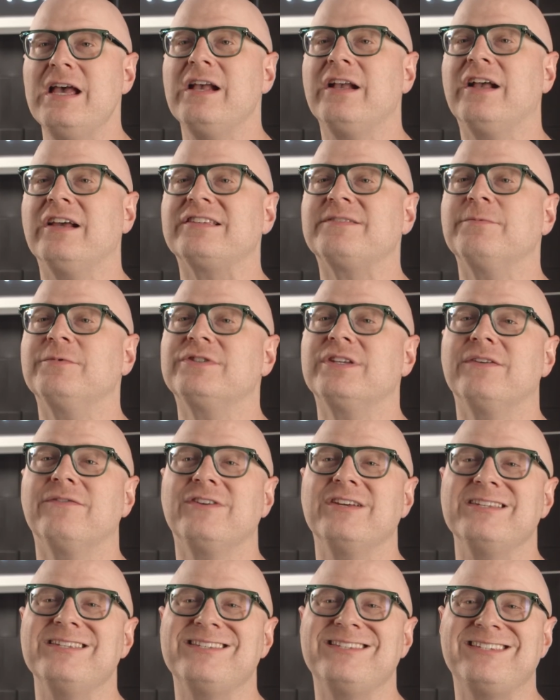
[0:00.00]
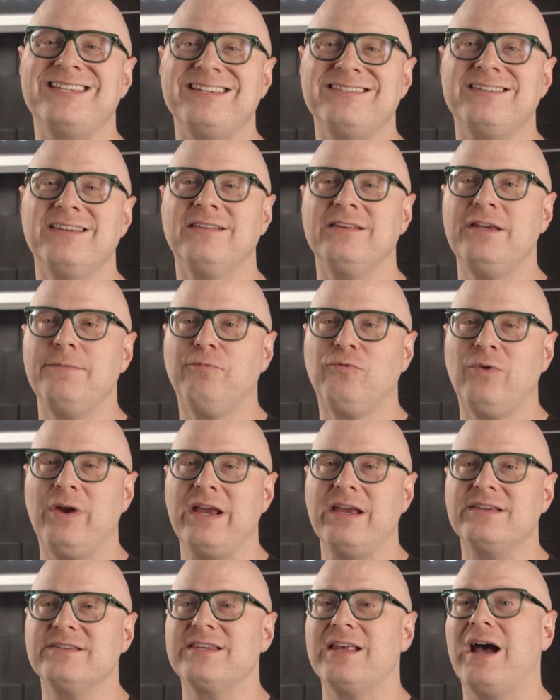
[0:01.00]
customers have consistently
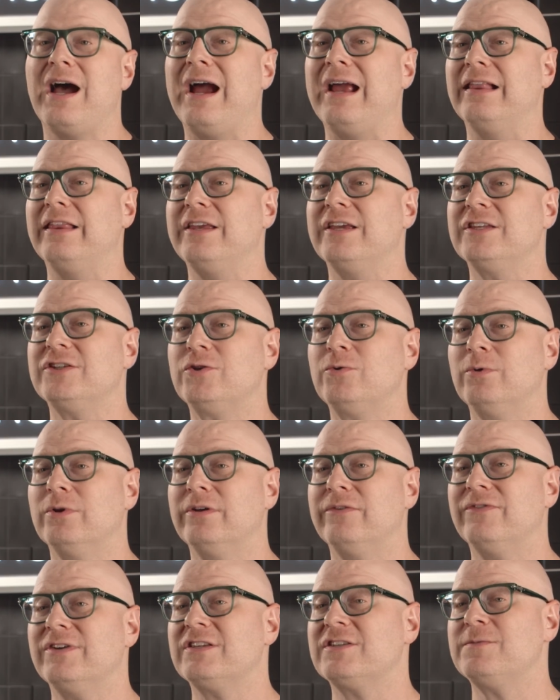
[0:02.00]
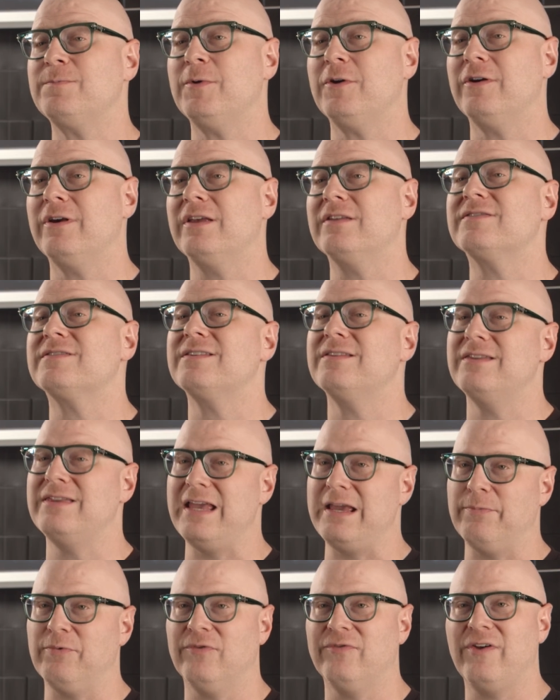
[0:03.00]
praised the highly intuitive experience
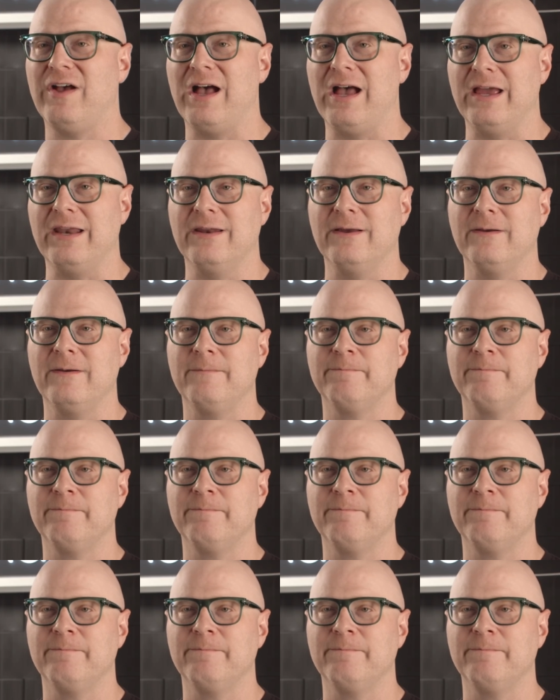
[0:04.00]
they provide.